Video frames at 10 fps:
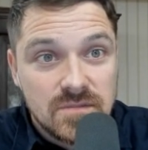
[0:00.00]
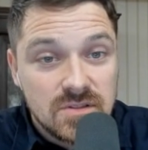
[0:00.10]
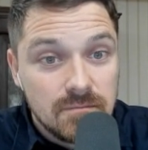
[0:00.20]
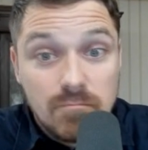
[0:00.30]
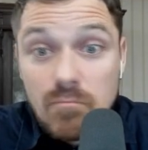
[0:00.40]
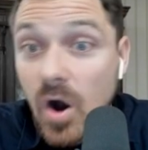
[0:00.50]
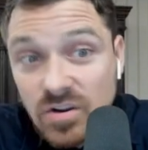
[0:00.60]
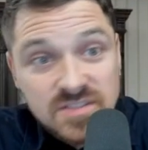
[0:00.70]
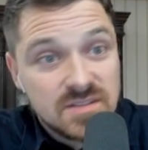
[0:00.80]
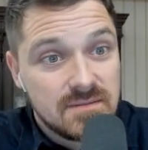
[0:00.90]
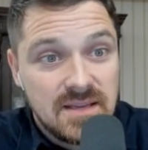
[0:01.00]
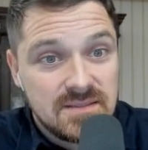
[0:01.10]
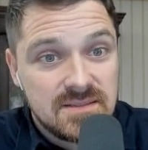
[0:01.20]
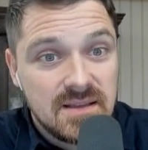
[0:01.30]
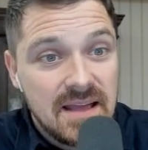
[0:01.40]
Most of
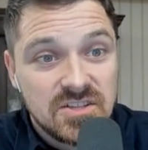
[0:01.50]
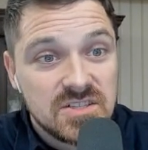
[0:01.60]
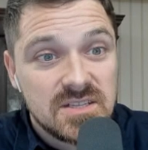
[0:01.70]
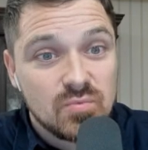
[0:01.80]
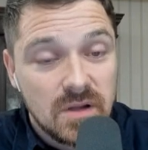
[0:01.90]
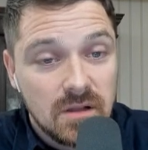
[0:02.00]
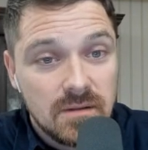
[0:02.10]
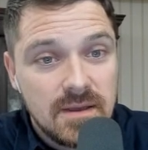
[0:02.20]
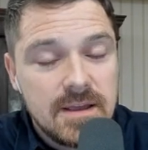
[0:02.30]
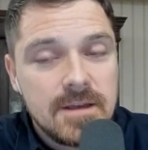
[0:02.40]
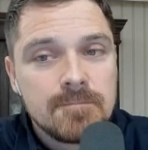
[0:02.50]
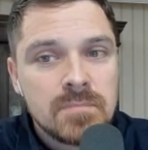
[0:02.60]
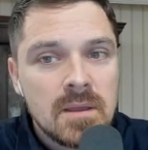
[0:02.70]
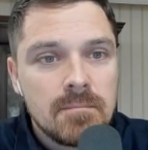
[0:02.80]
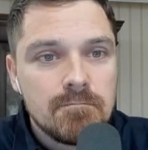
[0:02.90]
these agencies will,
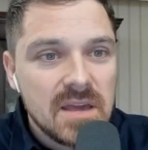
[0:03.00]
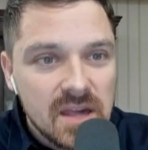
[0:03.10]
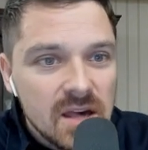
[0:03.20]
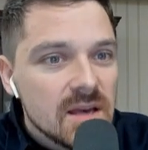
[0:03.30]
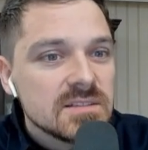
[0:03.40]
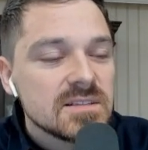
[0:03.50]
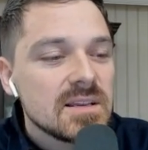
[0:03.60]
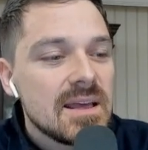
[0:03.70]
because